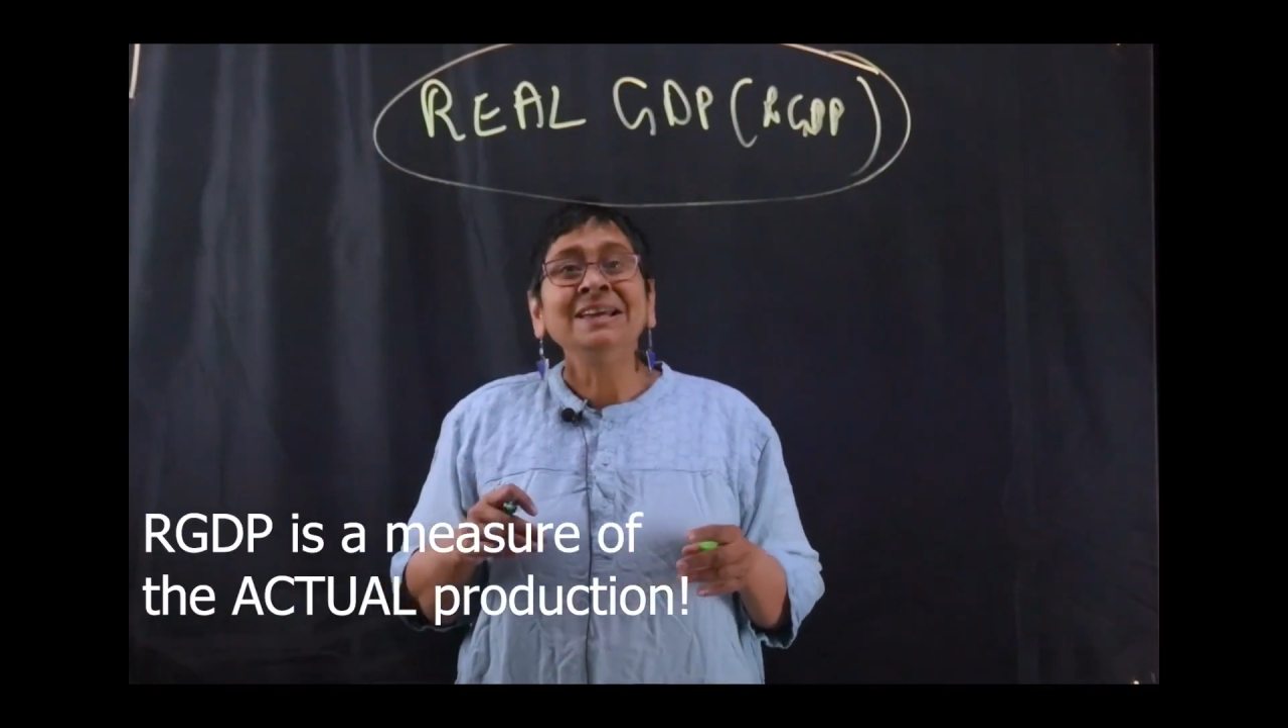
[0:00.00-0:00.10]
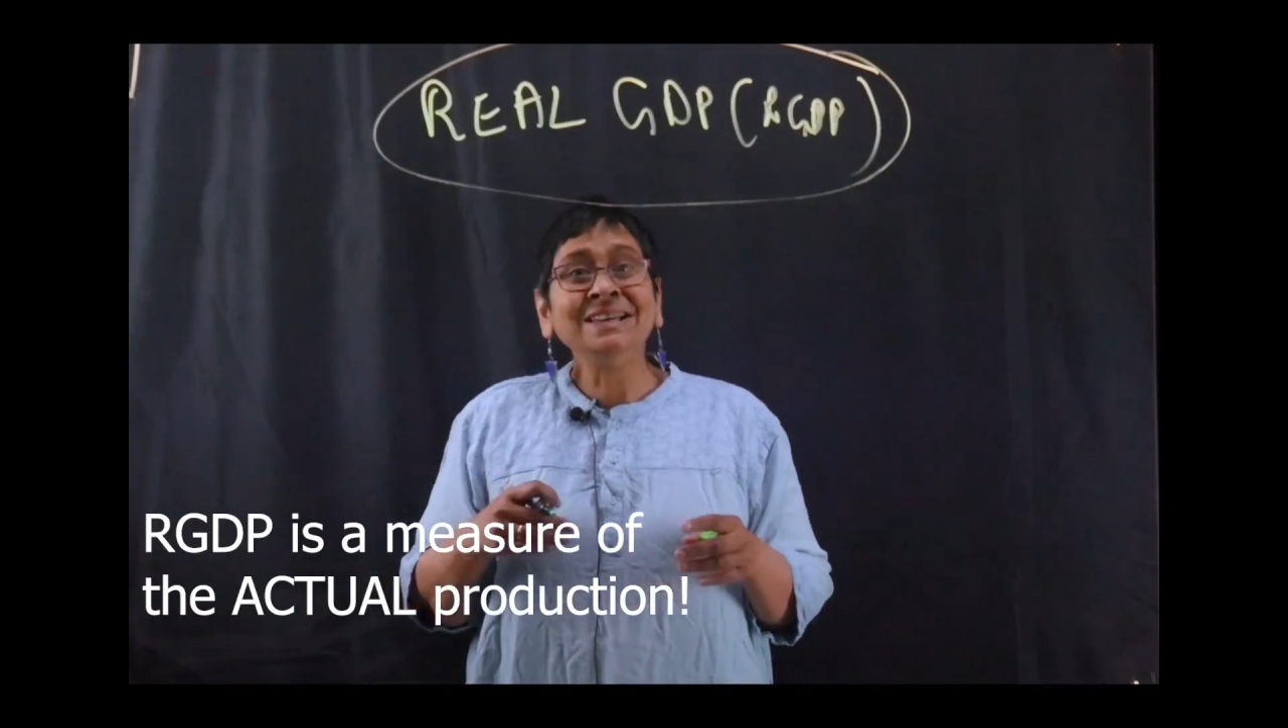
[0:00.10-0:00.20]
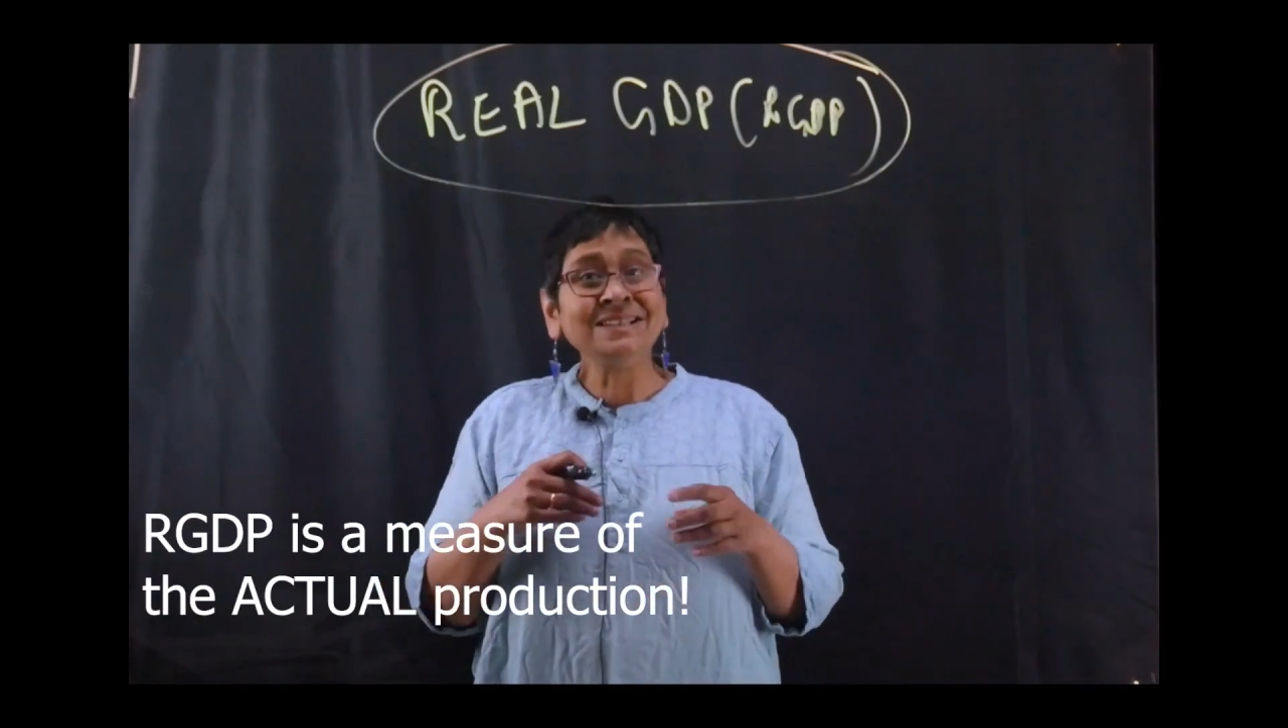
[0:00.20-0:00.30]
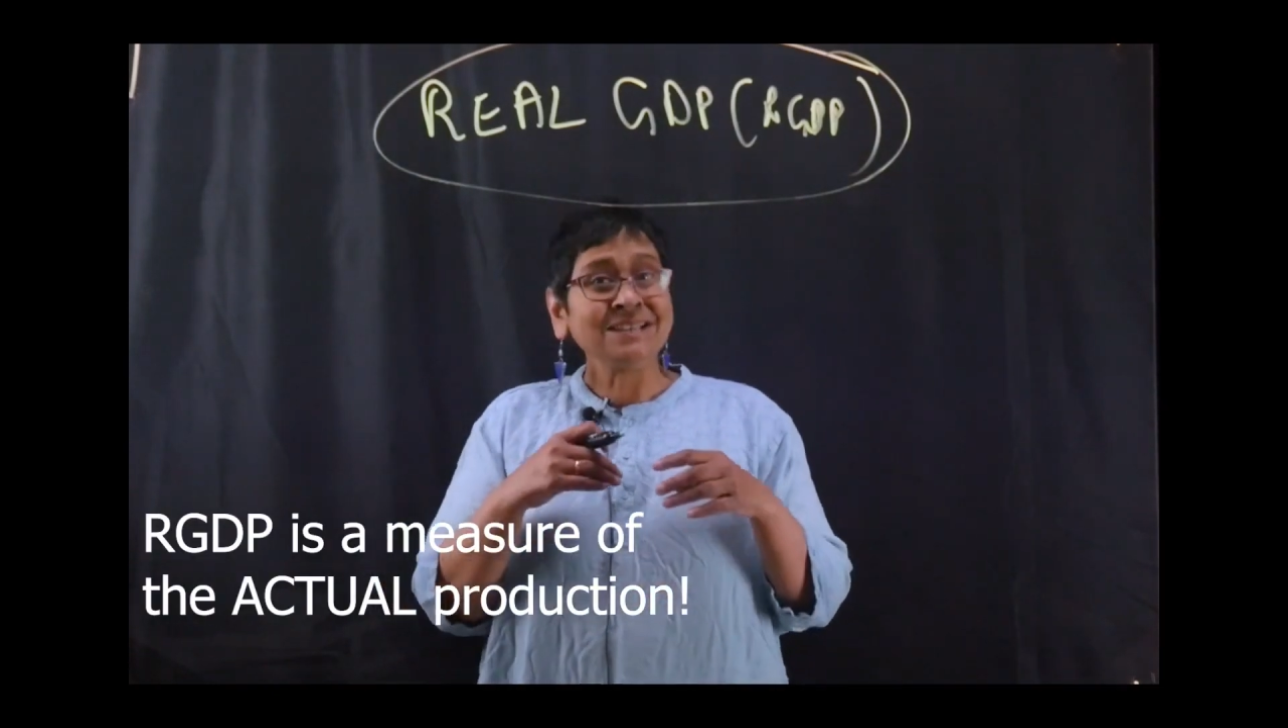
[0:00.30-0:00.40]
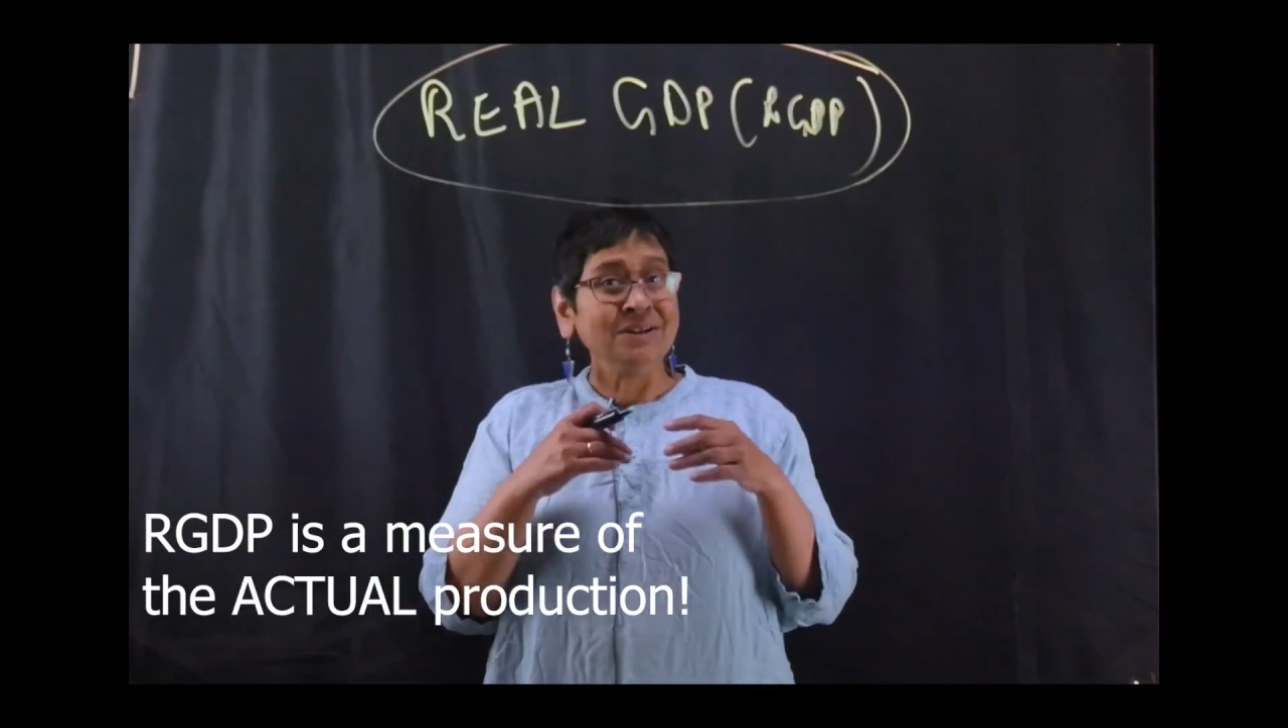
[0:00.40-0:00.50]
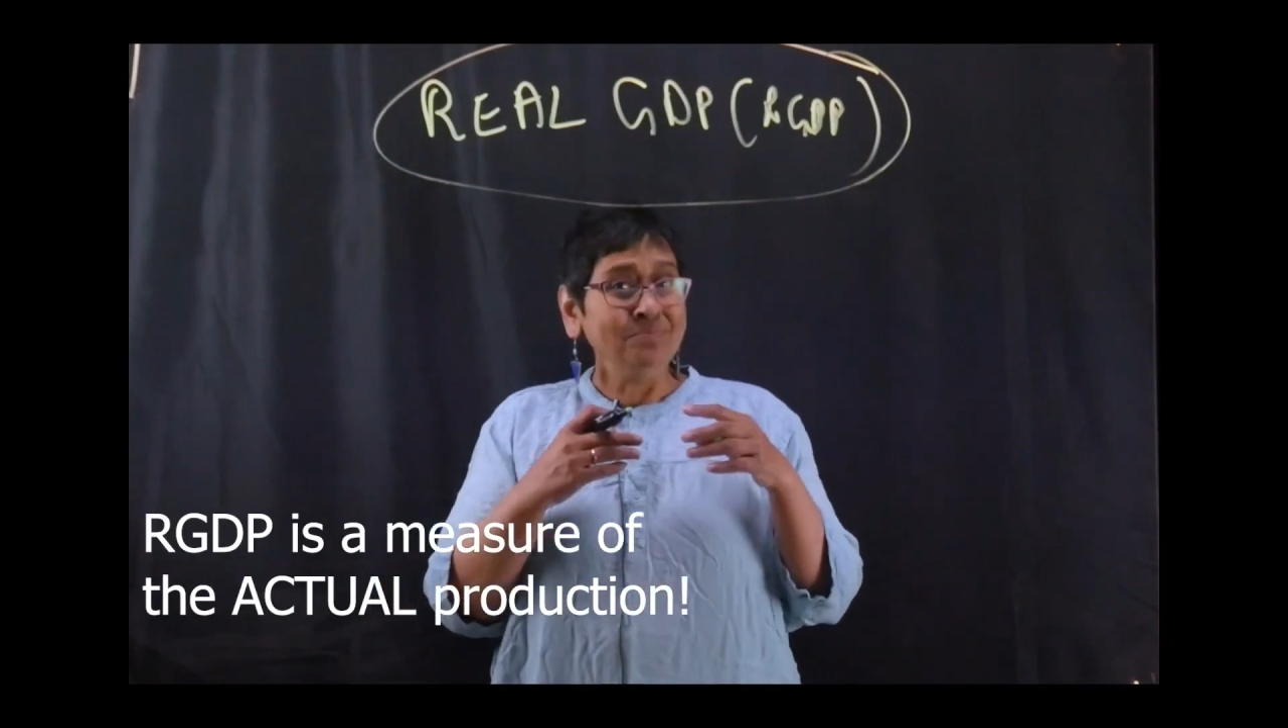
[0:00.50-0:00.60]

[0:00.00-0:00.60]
is a